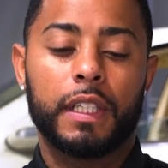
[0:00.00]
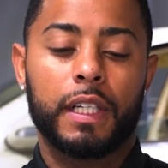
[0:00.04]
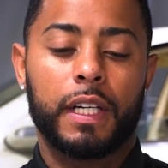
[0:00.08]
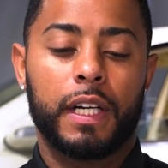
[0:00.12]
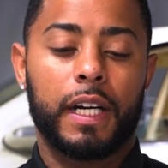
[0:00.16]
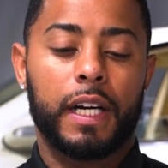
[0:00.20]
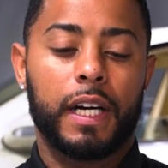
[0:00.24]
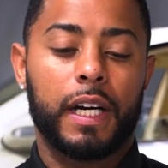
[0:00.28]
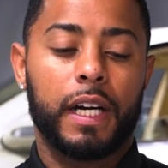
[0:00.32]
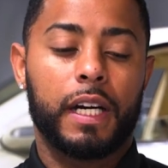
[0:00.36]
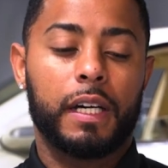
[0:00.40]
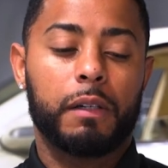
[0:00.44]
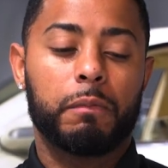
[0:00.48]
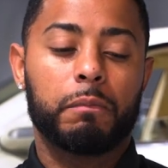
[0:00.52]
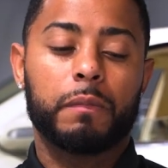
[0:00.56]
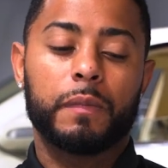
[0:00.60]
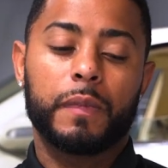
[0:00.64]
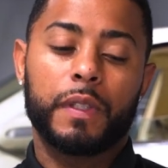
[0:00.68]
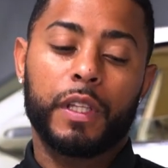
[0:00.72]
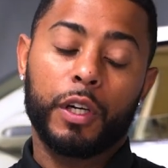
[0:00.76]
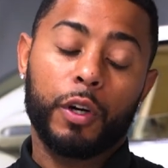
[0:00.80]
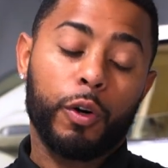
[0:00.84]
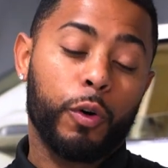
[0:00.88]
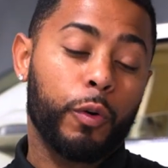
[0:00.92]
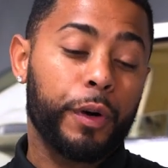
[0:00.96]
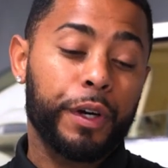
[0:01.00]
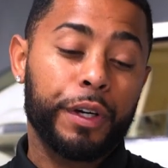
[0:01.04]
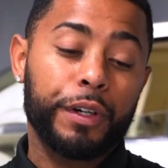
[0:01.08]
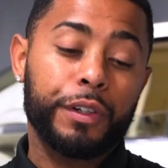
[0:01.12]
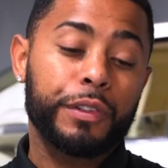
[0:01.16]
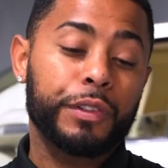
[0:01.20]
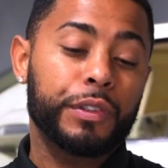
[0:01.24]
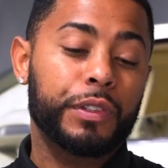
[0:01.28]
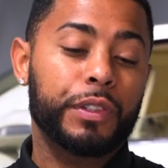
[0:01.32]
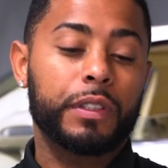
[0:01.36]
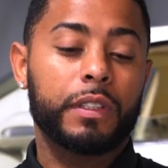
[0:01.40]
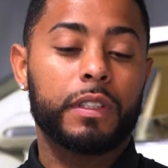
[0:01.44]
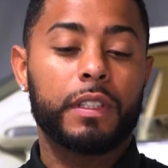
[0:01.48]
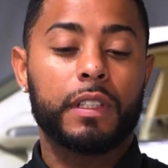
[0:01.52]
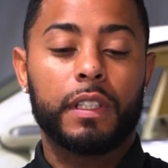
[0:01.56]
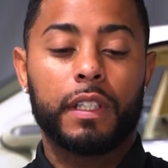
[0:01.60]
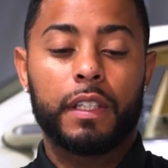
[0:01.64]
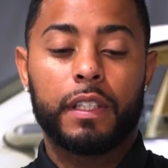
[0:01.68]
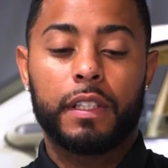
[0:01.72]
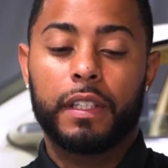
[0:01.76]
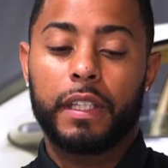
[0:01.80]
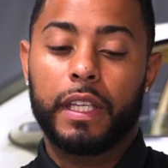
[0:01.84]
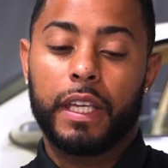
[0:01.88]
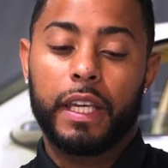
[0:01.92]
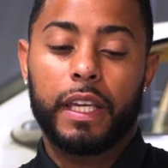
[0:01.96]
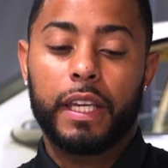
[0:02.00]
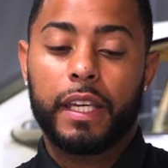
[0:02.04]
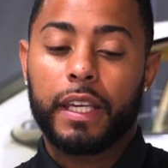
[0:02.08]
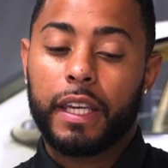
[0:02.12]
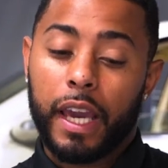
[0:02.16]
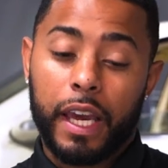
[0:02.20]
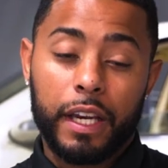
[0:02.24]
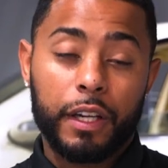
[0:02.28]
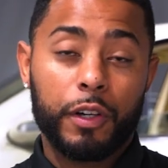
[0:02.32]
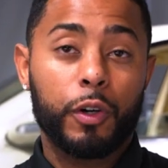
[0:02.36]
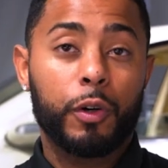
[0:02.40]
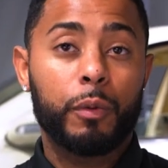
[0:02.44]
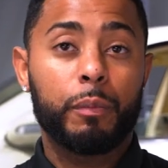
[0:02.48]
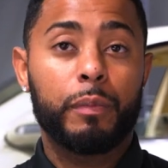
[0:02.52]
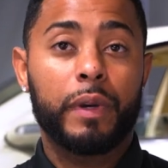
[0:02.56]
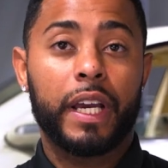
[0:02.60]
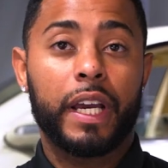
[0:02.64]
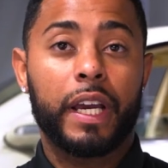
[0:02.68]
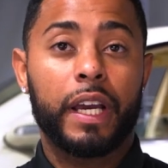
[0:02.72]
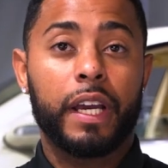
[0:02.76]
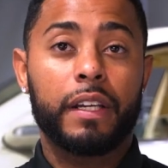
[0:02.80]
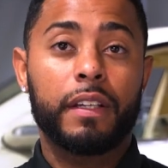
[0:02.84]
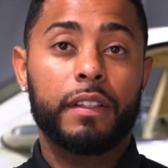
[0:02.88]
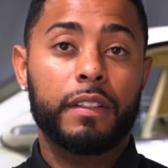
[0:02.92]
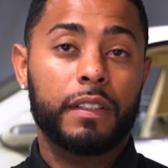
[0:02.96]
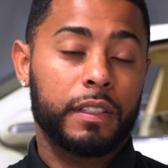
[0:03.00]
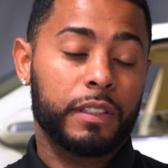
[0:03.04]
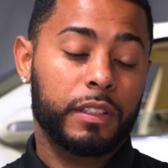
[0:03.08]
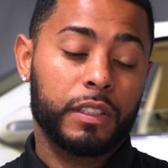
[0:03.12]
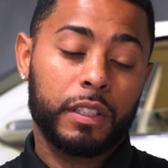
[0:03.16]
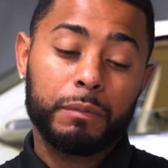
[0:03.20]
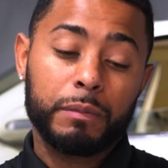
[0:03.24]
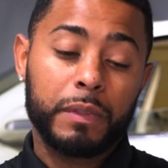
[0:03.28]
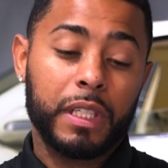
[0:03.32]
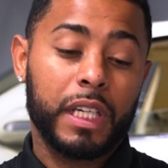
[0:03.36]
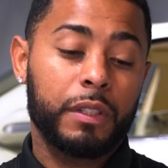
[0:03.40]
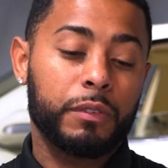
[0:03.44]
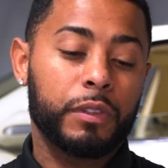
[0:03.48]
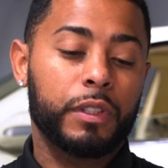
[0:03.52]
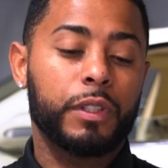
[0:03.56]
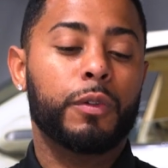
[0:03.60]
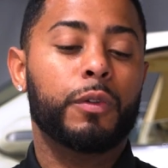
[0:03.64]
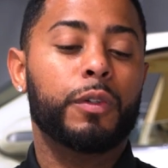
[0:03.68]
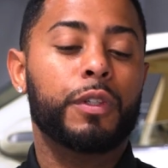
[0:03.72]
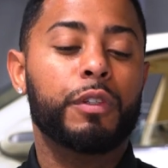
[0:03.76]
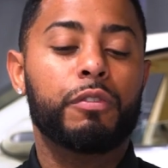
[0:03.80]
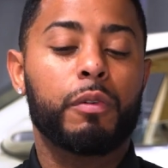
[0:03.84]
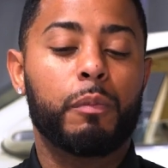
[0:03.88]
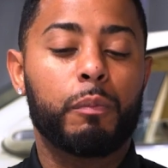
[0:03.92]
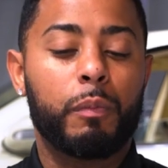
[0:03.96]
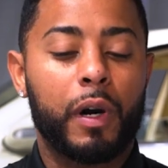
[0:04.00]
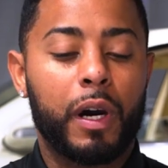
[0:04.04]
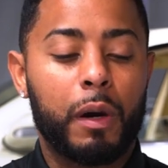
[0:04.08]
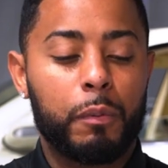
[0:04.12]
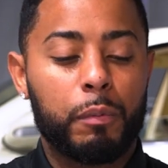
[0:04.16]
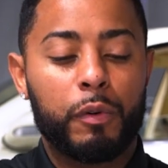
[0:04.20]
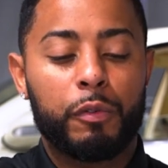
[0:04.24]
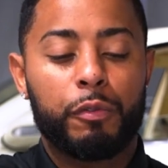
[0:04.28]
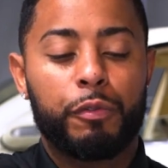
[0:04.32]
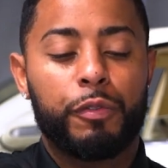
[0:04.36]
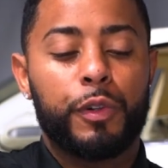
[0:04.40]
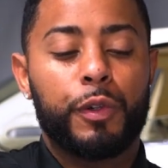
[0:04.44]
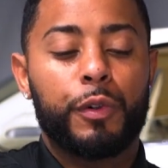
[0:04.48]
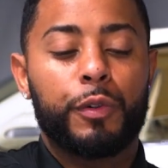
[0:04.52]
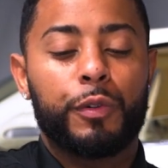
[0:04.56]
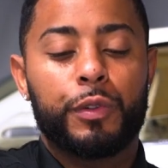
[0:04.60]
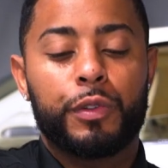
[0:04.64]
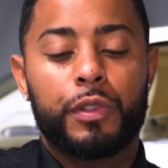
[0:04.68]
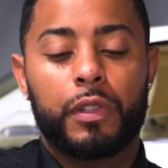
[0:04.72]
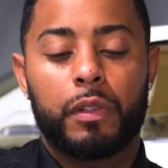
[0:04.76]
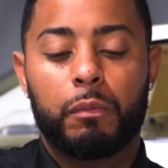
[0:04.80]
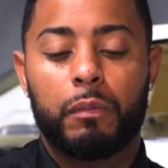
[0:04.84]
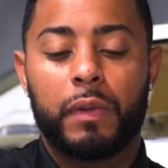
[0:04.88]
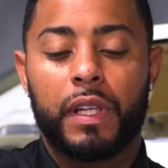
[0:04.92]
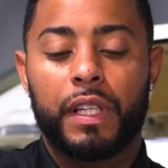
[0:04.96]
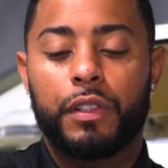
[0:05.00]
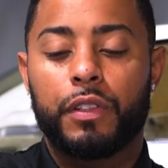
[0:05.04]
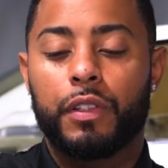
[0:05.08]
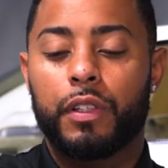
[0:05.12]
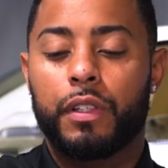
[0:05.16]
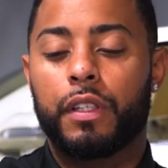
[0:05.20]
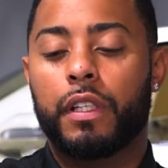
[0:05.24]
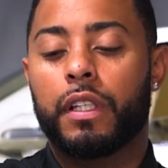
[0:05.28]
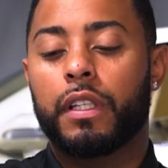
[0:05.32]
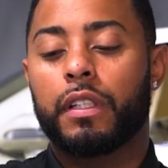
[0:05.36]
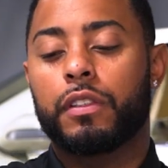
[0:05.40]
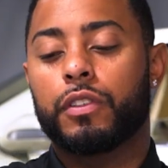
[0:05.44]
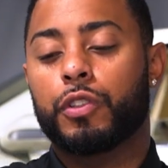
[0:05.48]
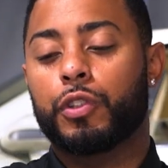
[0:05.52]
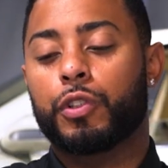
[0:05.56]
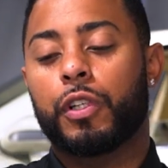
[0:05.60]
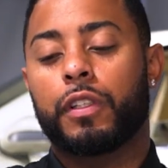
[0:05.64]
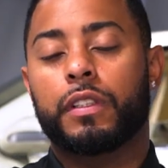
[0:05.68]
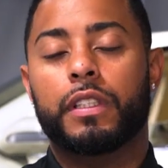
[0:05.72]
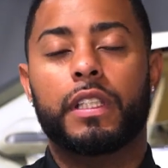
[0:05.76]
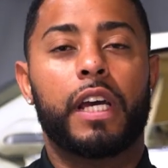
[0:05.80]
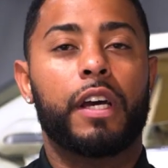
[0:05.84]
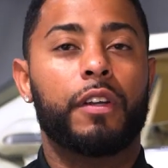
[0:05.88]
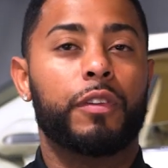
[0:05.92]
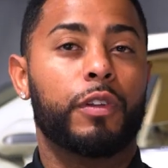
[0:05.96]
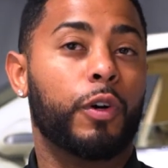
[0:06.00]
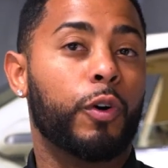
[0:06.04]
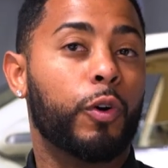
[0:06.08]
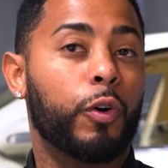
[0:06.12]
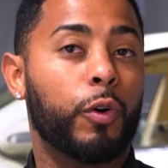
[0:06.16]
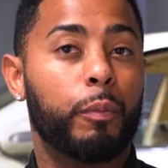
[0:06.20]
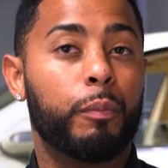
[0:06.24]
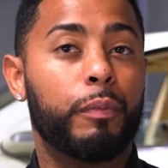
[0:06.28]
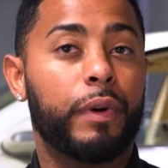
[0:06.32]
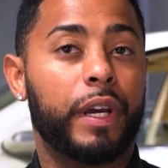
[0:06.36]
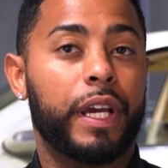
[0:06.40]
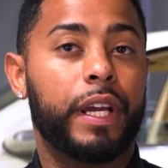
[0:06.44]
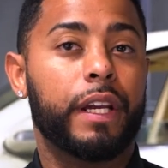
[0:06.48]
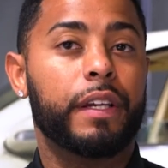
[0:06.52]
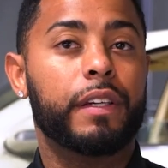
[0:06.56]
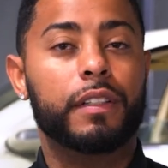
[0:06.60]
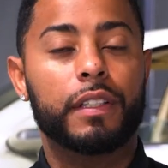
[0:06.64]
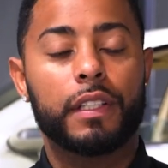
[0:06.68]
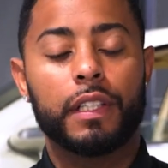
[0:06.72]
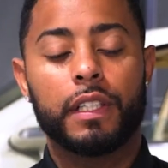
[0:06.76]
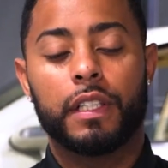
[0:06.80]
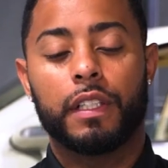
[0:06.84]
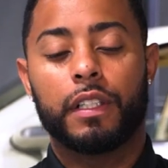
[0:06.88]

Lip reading: The coils, they can go bad, and sometimes they'll even pop a fuse and basically shut down the whole bank.